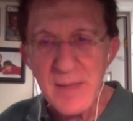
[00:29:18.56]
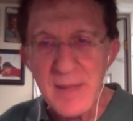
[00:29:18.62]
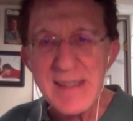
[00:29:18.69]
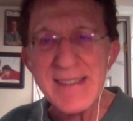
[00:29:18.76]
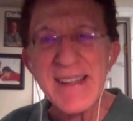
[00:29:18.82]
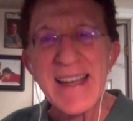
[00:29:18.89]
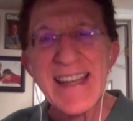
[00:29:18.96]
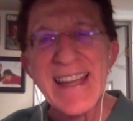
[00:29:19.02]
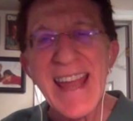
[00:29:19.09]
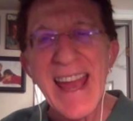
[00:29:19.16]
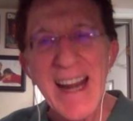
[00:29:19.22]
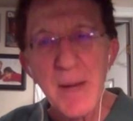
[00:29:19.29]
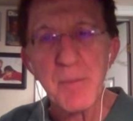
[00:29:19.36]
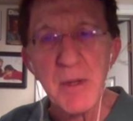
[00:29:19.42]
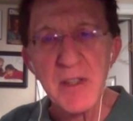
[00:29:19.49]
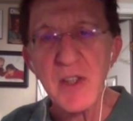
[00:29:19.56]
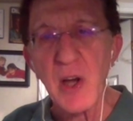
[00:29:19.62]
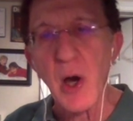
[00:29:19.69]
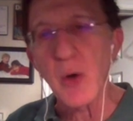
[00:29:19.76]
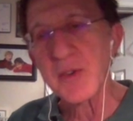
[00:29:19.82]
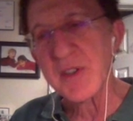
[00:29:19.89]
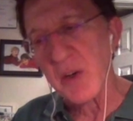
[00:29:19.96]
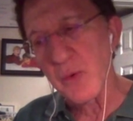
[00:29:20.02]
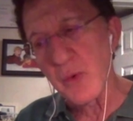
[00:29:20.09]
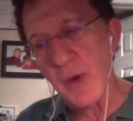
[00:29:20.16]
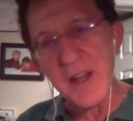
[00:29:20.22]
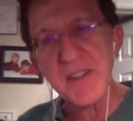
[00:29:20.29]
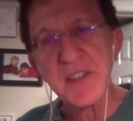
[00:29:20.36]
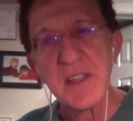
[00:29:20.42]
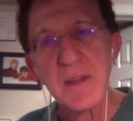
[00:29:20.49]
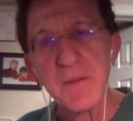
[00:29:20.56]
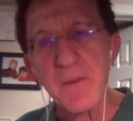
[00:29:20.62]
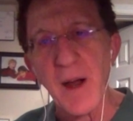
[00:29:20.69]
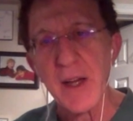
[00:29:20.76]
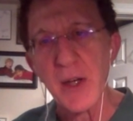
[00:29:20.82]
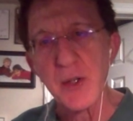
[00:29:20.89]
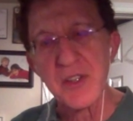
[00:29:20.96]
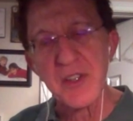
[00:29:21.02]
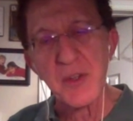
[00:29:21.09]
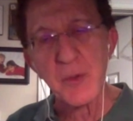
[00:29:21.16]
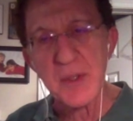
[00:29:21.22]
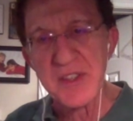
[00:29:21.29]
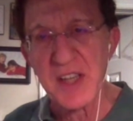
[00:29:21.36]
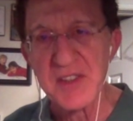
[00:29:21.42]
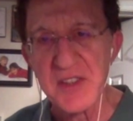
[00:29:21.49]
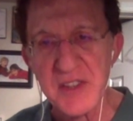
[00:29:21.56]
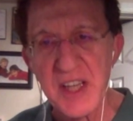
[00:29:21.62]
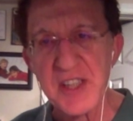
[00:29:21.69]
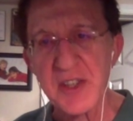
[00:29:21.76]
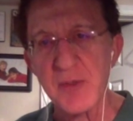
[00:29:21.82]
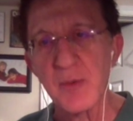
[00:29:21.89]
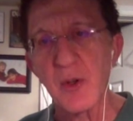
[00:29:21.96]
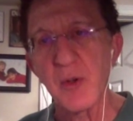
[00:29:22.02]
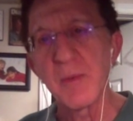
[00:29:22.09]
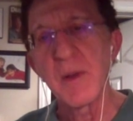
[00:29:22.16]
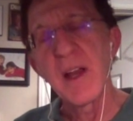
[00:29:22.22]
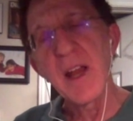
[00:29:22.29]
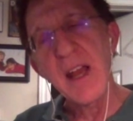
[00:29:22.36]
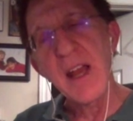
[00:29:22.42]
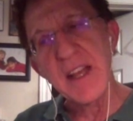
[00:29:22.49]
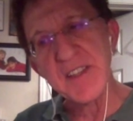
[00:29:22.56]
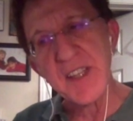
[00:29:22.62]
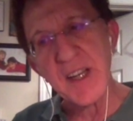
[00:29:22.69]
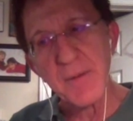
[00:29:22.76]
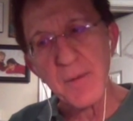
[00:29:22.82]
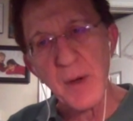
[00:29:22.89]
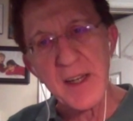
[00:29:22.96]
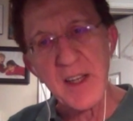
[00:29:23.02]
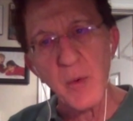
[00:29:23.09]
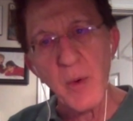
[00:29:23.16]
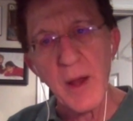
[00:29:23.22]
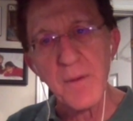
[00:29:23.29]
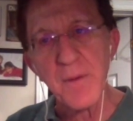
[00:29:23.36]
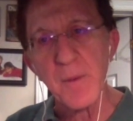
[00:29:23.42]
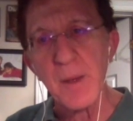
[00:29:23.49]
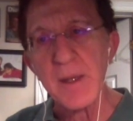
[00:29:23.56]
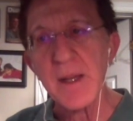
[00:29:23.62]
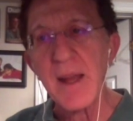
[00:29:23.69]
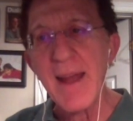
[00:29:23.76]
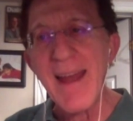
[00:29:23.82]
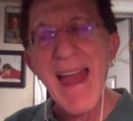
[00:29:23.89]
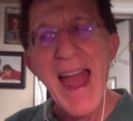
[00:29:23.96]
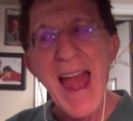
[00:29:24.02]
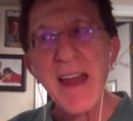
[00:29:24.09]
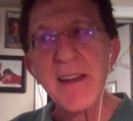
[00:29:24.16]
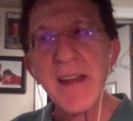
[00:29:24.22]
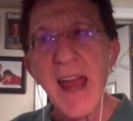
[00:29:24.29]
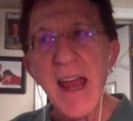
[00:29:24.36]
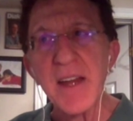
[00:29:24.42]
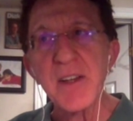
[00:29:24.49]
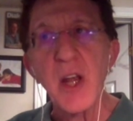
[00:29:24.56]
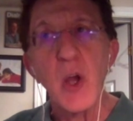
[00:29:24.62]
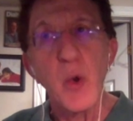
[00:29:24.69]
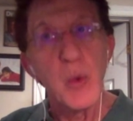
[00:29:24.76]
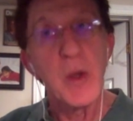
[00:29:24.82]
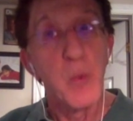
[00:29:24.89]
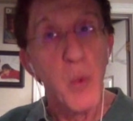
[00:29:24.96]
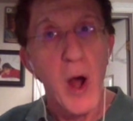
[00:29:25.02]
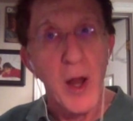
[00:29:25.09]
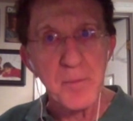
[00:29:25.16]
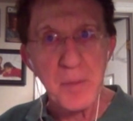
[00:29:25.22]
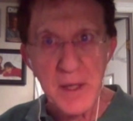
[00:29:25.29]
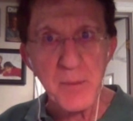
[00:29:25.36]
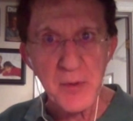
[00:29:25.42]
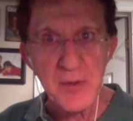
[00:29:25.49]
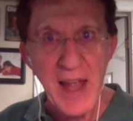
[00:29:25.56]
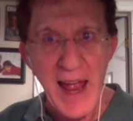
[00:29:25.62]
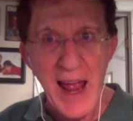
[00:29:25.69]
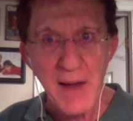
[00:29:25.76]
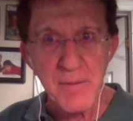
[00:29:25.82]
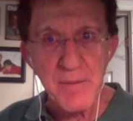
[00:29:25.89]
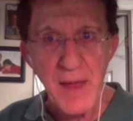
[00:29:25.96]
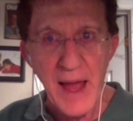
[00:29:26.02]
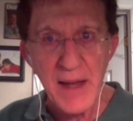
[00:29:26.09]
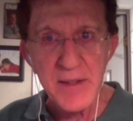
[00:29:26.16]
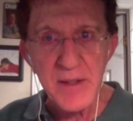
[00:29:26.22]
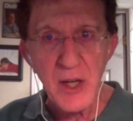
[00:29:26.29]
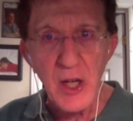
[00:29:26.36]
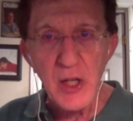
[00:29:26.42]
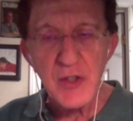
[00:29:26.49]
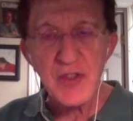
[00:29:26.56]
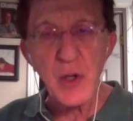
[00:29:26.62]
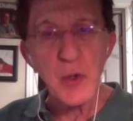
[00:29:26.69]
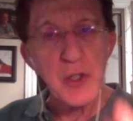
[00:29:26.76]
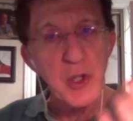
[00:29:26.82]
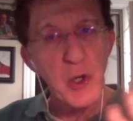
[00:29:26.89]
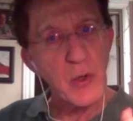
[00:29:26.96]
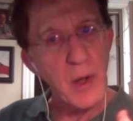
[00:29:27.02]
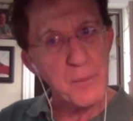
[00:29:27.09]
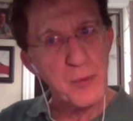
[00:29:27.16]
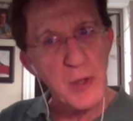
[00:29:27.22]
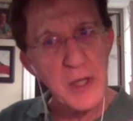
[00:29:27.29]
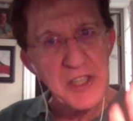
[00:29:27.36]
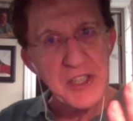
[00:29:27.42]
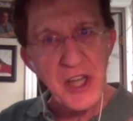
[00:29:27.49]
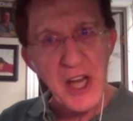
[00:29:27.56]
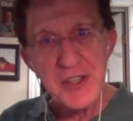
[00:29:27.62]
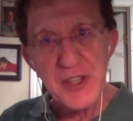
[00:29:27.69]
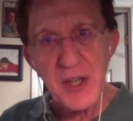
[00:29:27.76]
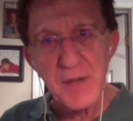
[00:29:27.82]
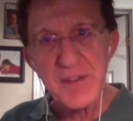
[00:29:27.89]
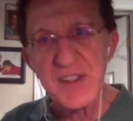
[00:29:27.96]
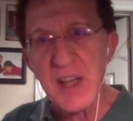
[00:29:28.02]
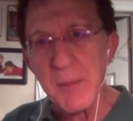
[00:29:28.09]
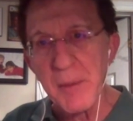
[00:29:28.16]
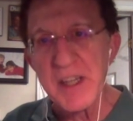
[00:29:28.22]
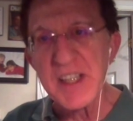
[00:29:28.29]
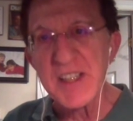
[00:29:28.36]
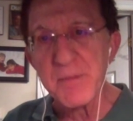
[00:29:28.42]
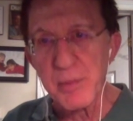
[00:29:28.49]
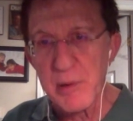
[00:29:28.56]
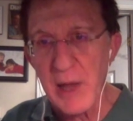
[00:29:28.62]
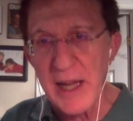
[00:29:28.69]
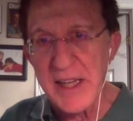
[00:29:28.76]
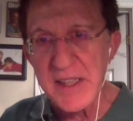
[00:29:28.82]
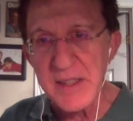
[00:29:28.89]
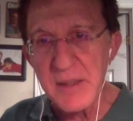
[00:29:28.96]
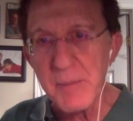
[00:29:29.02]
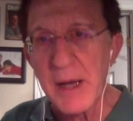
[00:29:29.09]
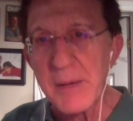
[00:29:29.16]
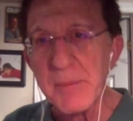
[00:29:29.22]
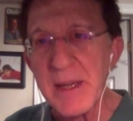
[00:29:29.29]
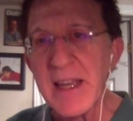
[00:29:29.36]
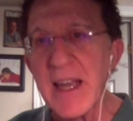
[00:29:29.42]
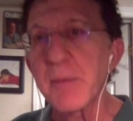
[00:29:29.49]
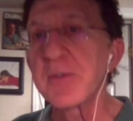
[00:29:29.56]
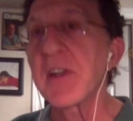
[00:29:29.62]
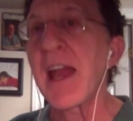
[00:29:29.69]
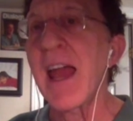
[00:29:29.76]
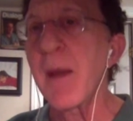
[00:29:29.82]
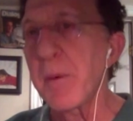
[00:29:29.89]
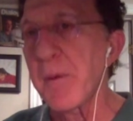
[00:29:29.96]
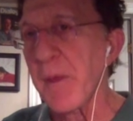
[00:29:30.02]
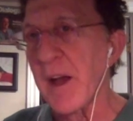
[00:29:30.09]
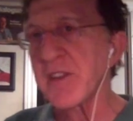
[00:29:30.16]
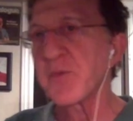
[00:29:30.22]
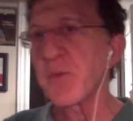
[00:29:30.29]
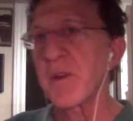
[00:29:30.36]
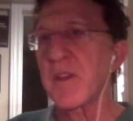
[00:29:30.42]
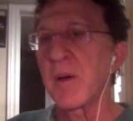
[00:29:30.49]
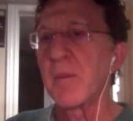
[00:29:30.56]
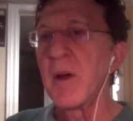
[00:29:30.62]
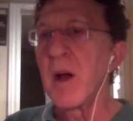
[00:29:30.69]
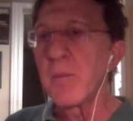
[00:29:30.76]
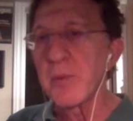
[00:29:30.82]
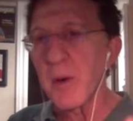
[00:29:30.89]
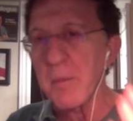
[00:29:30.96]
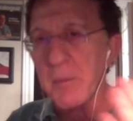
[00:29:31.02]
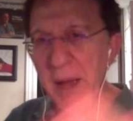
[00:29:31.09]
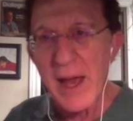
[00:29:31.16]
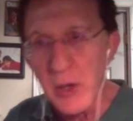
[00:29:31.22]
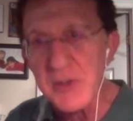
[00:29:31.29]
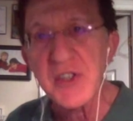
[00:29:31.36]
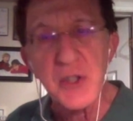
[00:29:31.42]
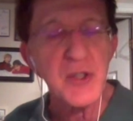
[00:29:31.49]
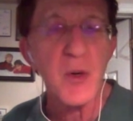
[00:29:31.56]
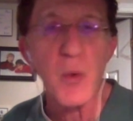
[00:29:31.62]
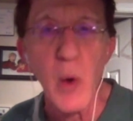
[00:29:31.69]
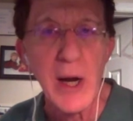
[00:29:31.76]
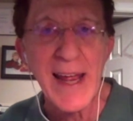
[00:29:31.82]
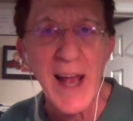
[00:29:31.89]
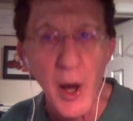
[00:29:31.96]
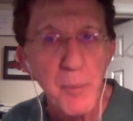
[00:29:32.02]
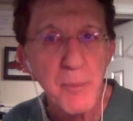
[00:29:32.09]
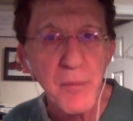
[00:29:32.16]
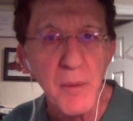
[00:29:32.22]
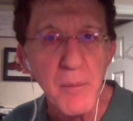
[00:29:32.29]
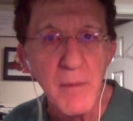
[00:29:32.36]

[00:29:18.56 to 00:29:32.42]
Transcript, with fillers: To get up and go, to run to the fire, to the resuscitation room, instead of running away from it. And we want people to have that. So your appreciation of somebody's plight, by being able to empathize with them, propels you to want to help them.